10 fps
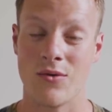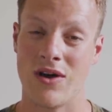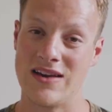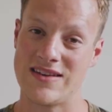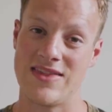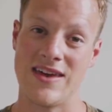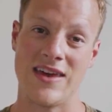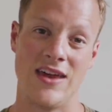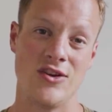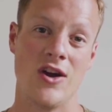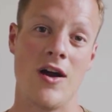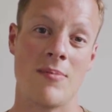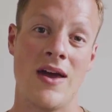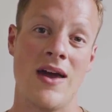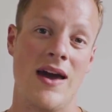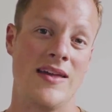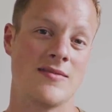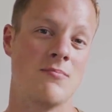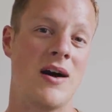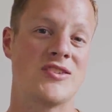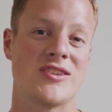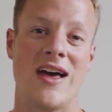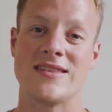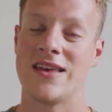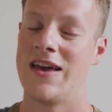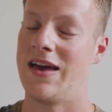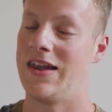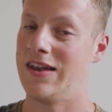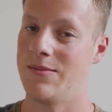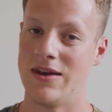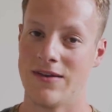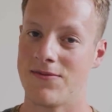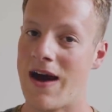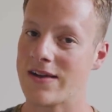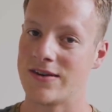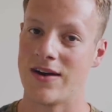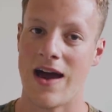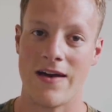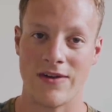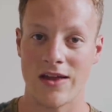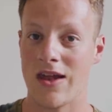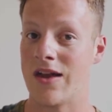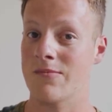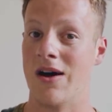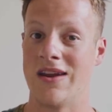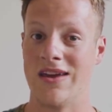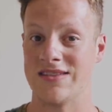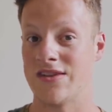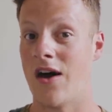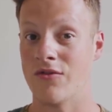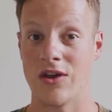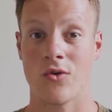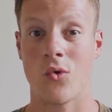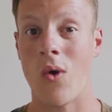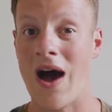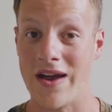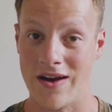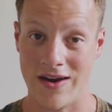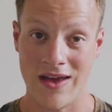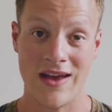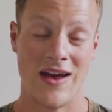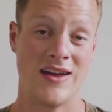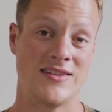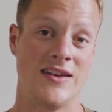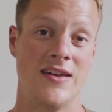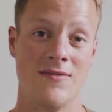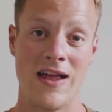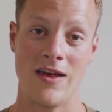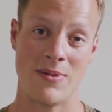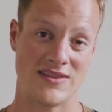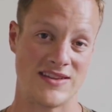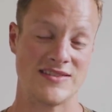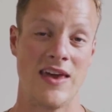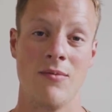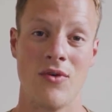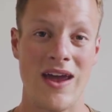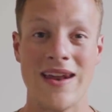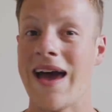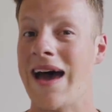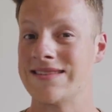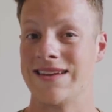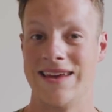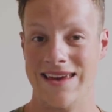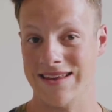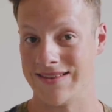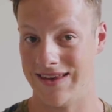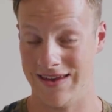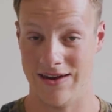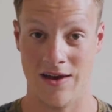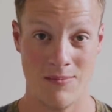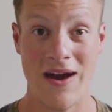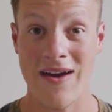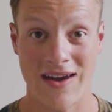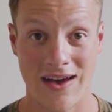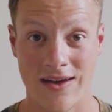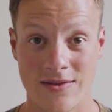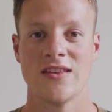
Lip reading: Whereas I think in Europe, it's much less a limiting factor. Having a lot of money is not required to develop at the same rate as it is in America.